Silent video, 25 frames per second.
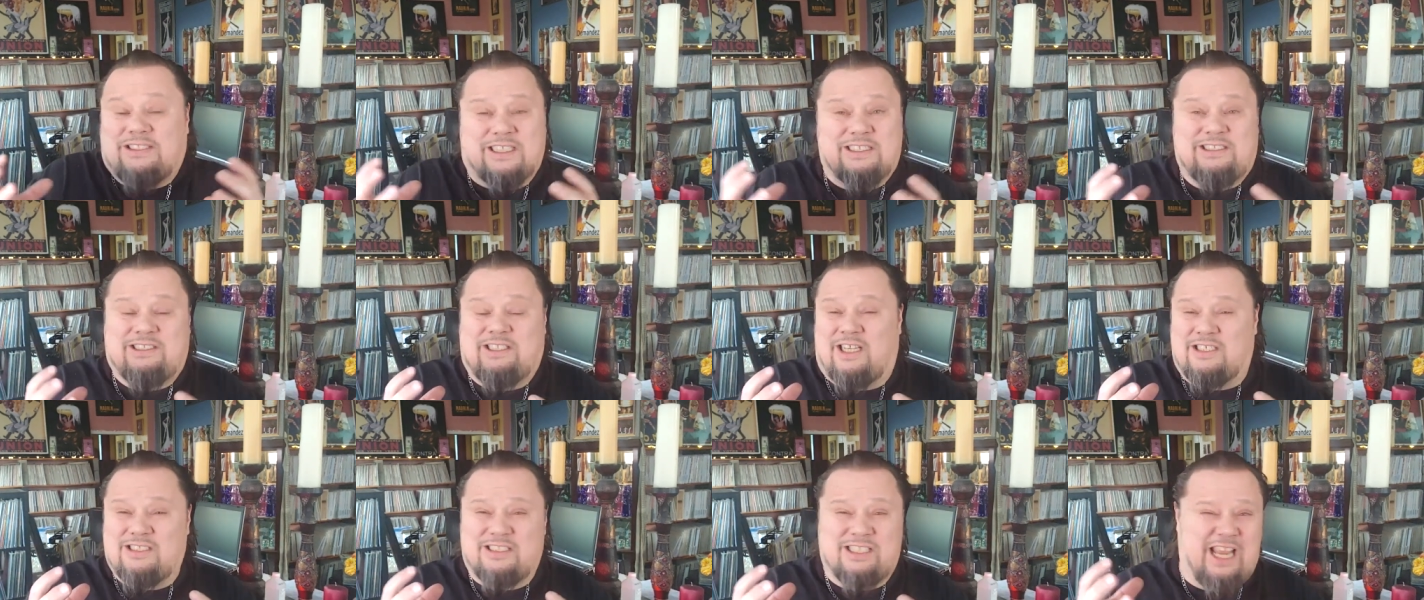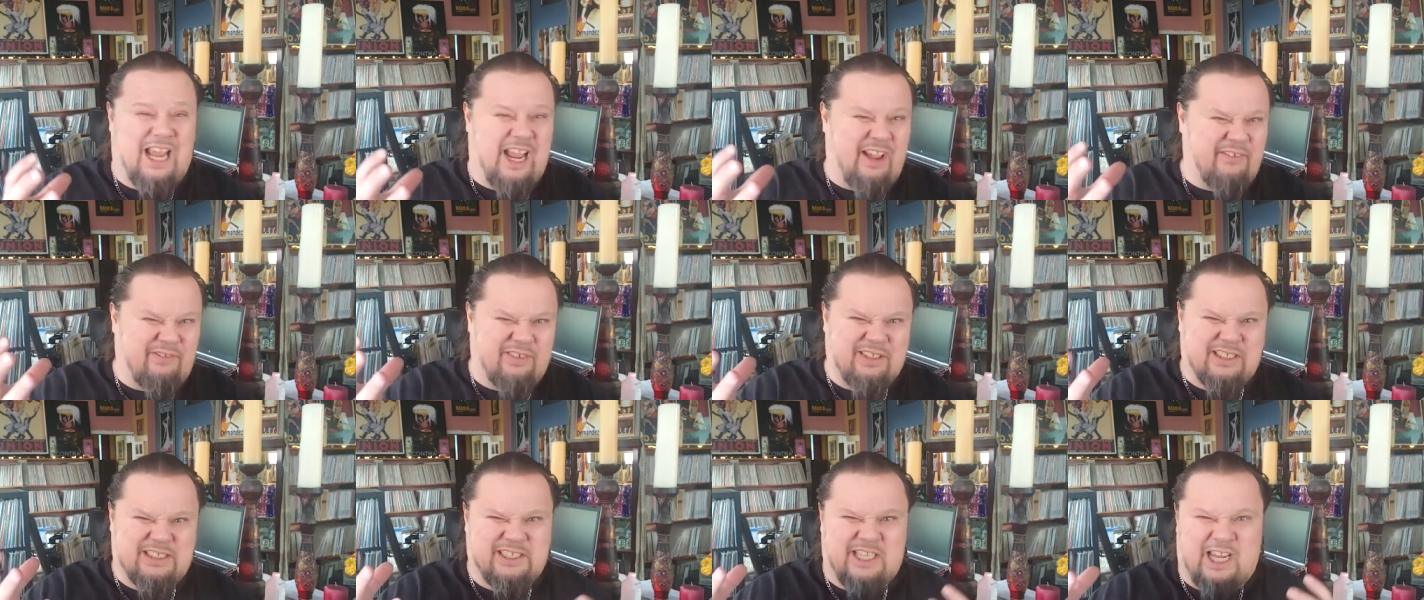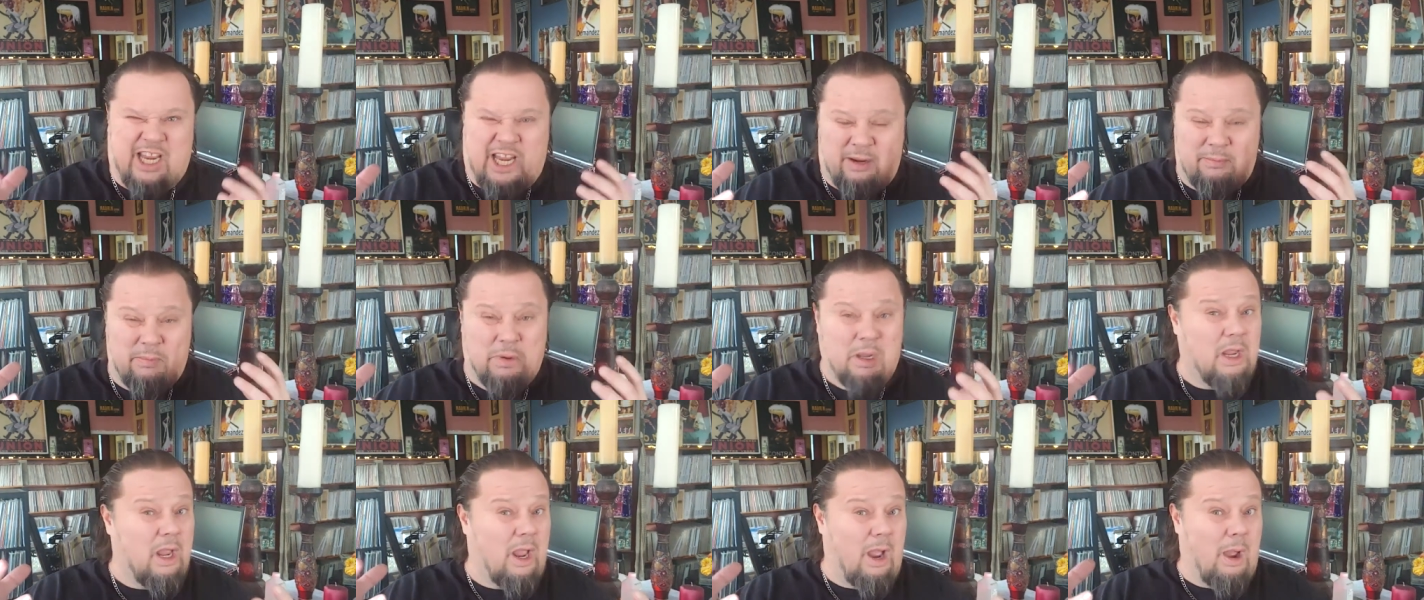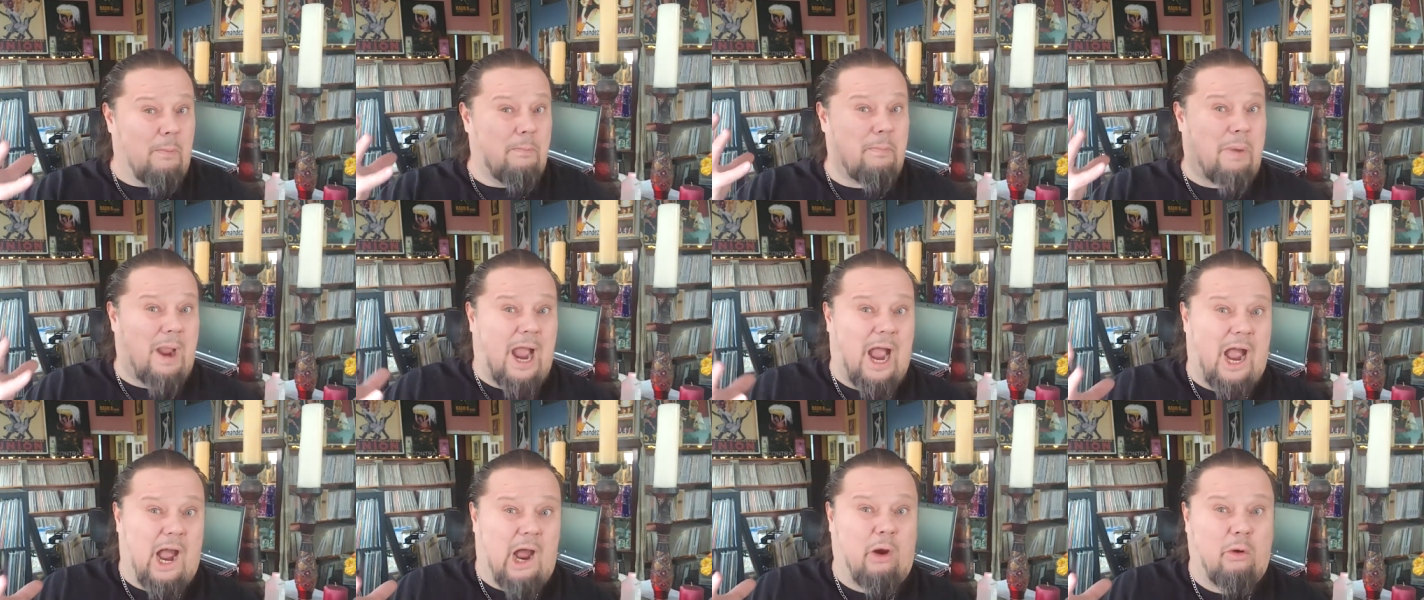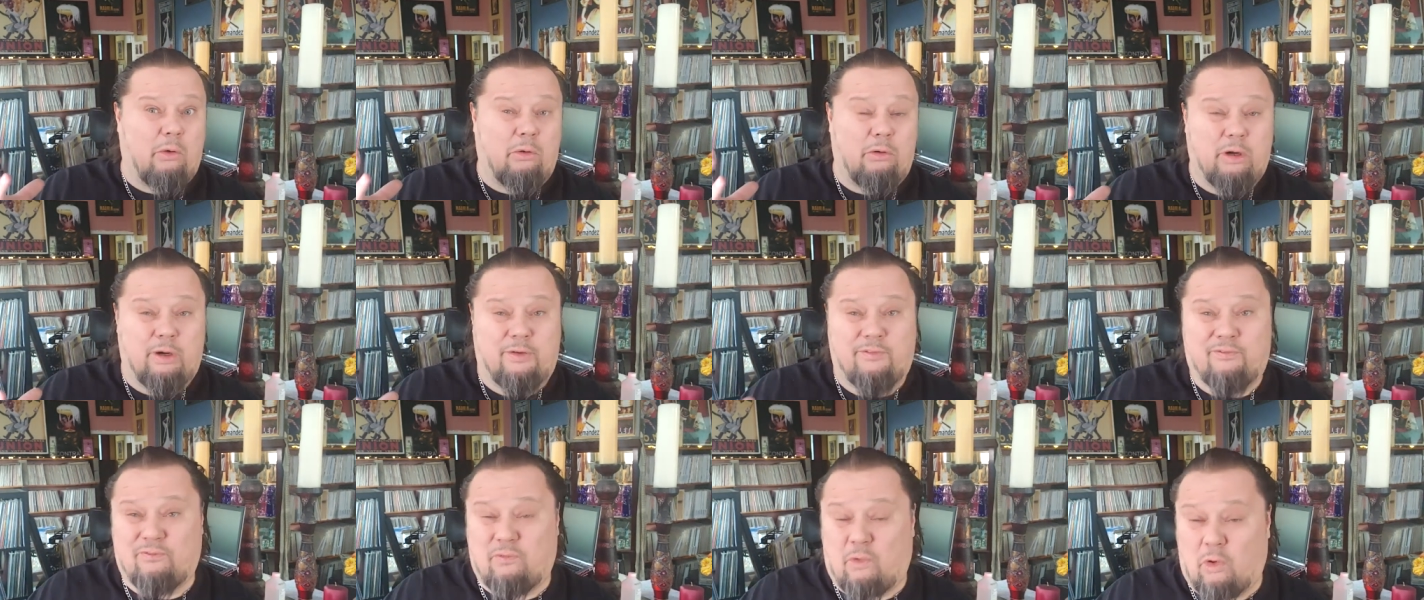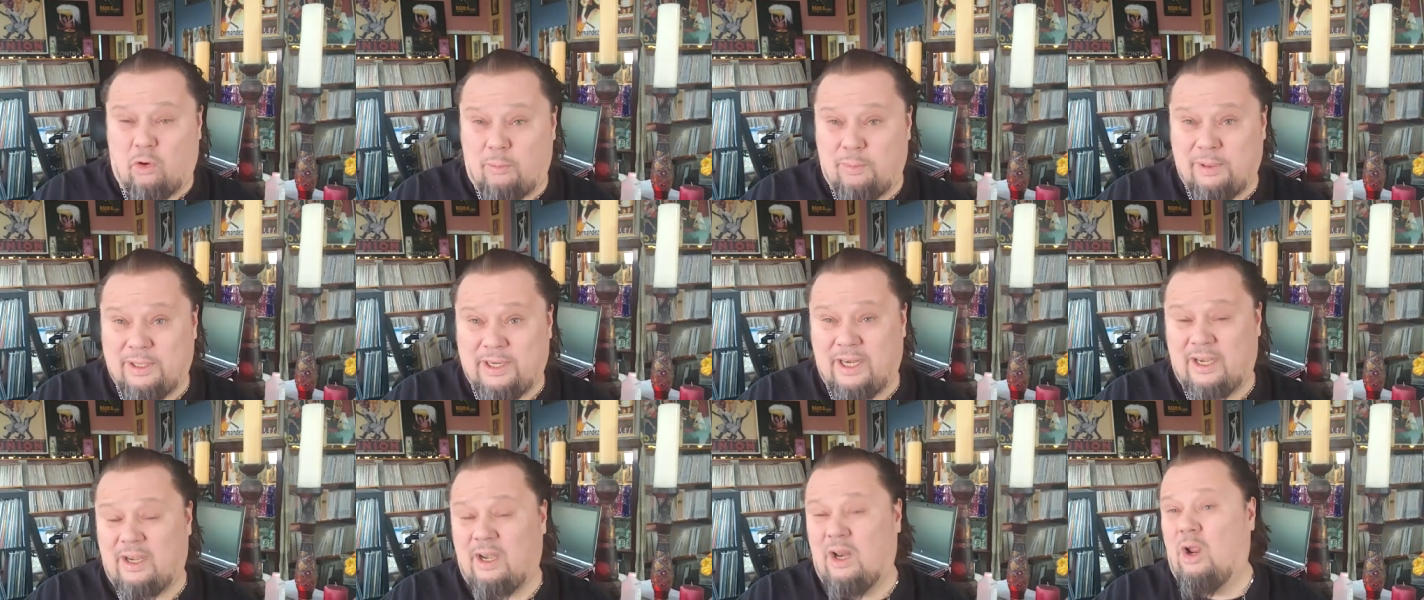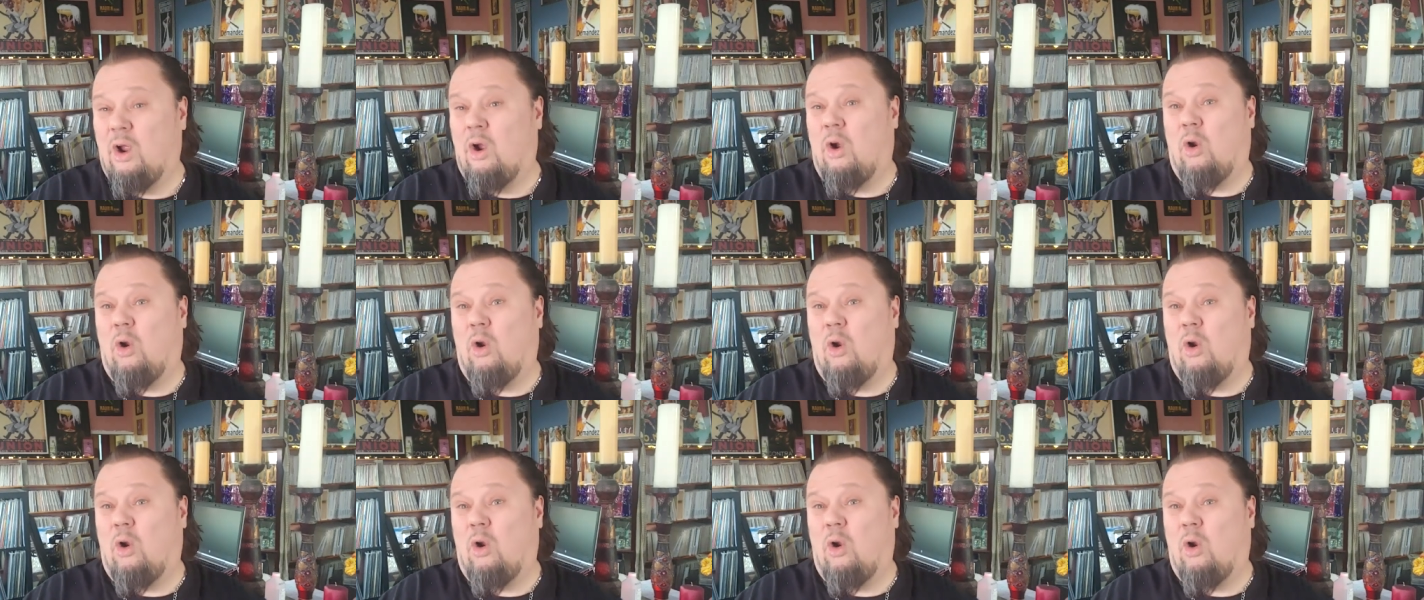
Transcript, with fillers: It doesn't have the same power informing it,